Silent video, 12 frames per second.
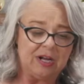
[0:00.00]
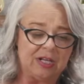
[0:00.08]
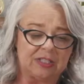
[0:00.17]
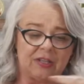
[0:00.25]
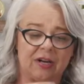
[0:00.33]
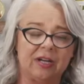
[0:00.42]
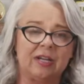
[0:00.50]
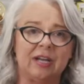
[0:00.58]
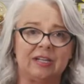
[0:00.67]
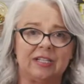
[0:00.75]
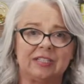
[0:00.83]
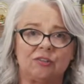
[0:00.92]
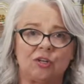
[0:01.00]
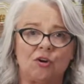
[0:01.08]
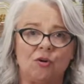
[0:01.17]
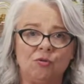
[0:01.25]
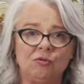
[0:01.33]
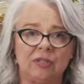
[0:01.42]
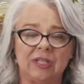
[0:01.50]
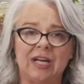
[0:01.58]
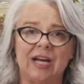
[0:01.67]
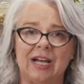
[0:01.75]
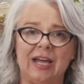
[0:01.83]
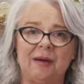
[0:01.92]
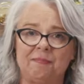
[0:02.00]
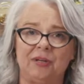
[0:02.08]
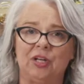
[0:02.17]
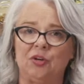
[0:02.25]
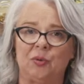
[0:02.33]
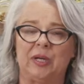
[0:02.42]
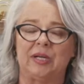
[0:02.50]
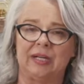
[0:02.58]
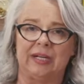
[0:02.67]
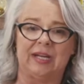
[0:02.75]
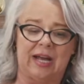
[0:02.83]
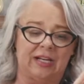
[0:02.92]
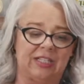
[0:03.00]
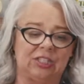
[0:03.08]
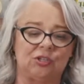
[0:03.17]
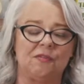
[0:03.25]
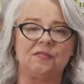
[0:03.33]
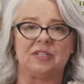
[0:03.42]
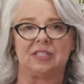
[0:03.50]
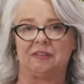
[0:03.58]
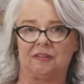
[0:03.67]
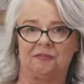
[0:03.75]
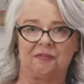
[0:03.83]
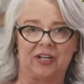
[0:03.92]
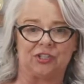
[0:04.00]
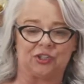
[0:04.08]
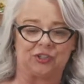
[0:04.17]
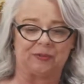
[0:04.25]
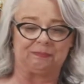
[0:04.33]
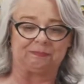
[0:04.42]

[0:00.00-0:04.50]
so that I can get this golden colour happening quickly and the softness of the flesh.